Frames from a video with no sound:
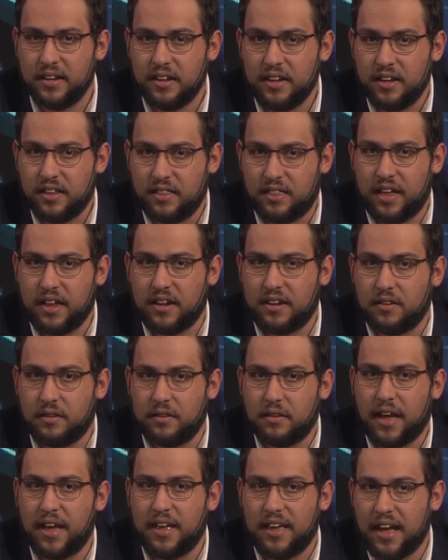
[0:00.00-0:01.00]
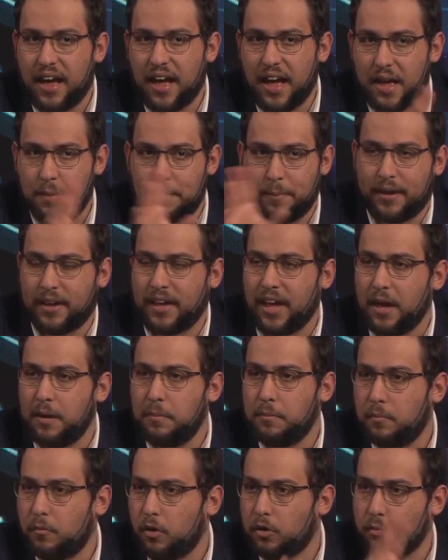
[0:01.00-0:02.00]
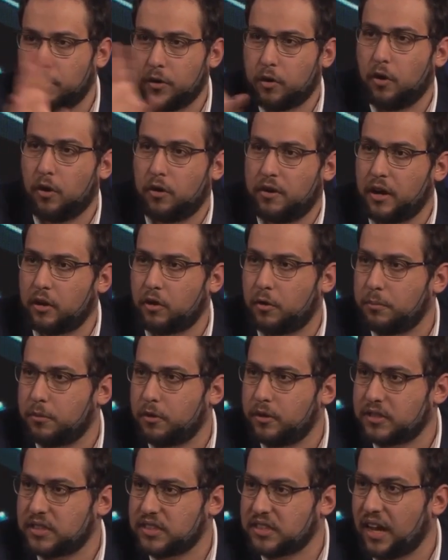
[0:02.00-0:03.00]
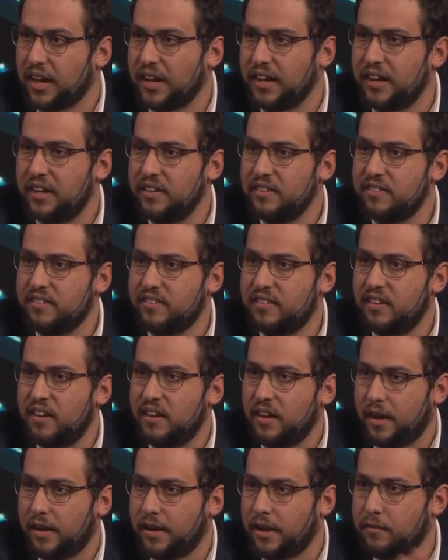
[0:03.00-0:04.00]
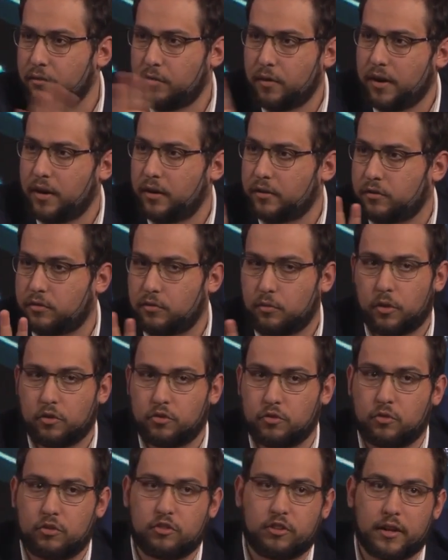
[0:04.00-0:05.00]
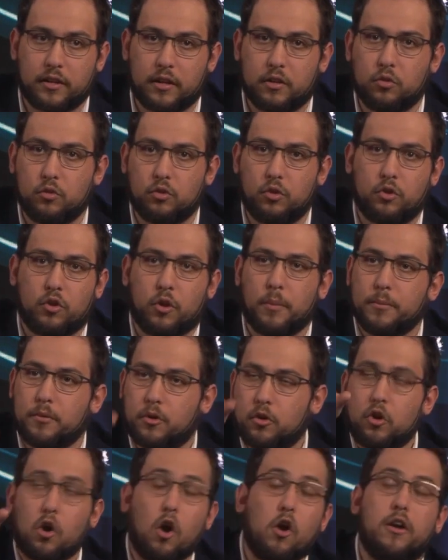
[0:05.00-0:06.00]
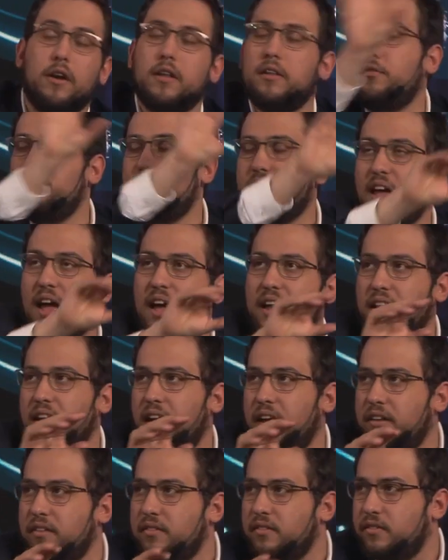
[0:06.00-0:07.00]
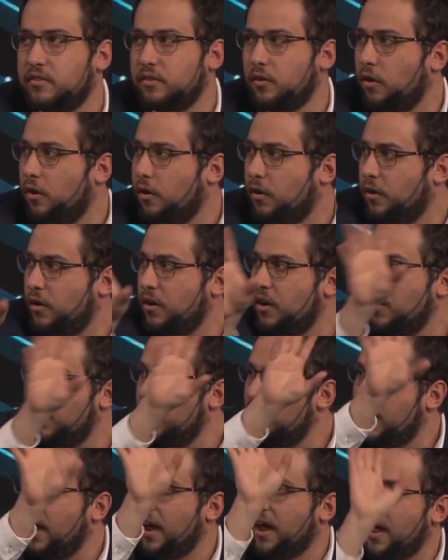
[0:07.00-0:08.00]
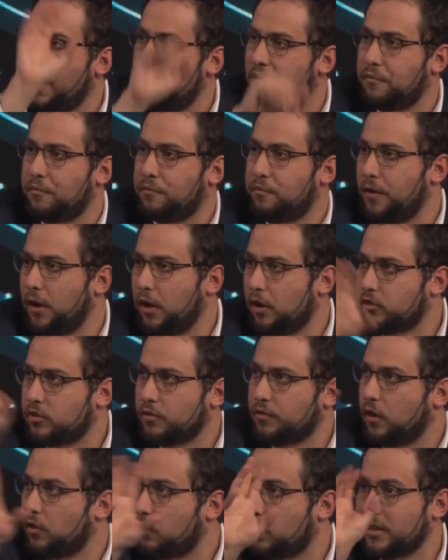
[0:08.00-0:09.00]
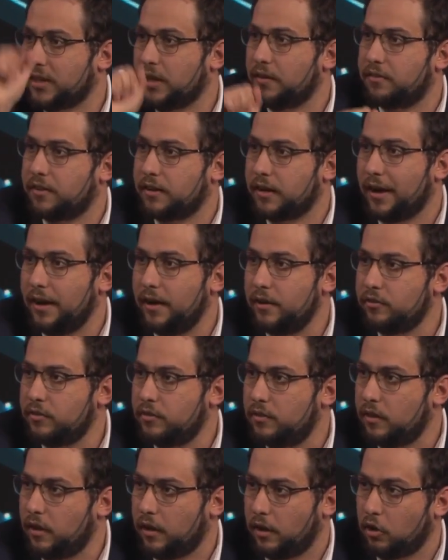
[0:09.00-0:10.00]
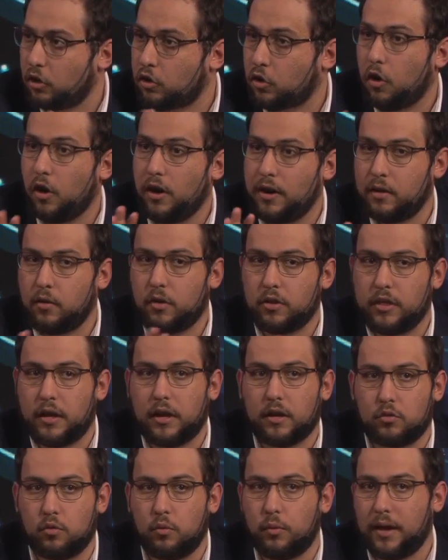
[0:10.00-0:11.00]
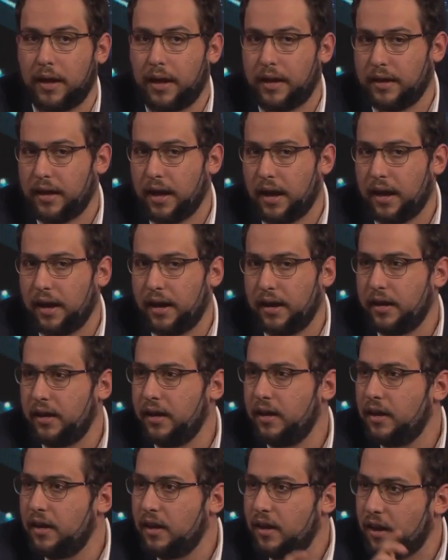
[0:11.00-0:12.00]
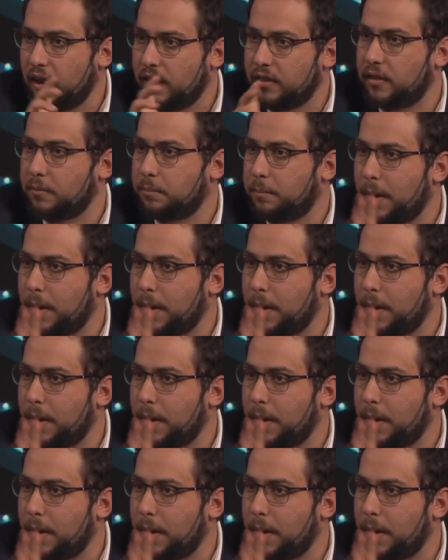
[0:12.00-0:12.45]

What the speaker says: then AI became what we call now computer science, and everyone started to do cognitive science or philosophy or whatever else, and not calling what they are doing AI. And then